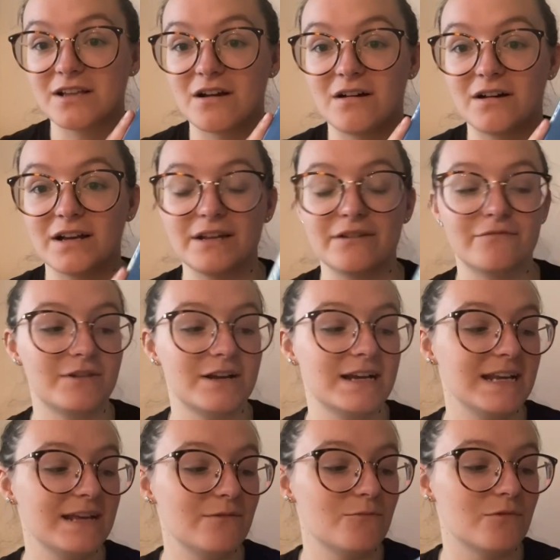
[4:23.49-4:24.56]
I
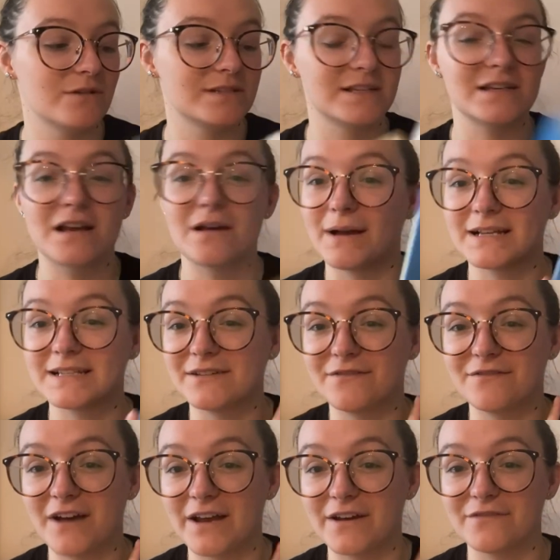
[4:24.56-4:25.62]
really wasn't a massive
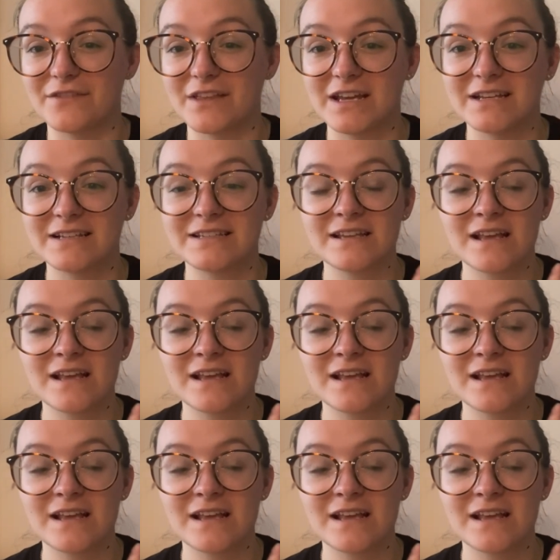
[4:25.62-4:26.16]
fan of this.